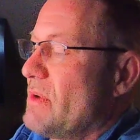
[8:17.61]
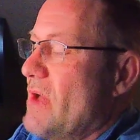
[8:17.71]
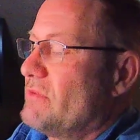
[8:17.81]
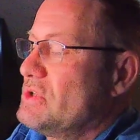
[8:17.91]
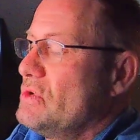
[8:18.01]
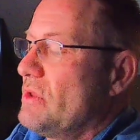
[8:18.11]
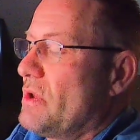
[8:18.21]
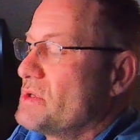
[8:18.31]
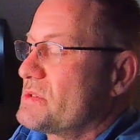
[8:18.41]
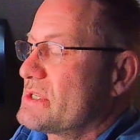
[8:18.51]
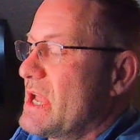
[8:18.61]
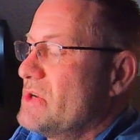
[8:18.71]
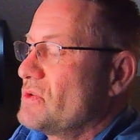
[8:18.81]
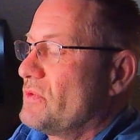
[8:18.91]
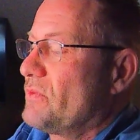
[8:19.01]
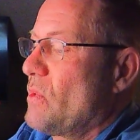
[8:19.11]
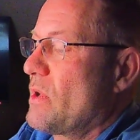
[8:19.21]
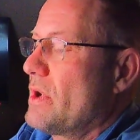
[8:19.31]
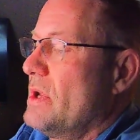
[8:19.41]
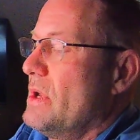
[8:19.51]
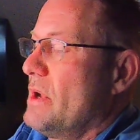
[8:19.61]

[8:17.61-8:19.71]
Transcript: We have 2 of those scheduled for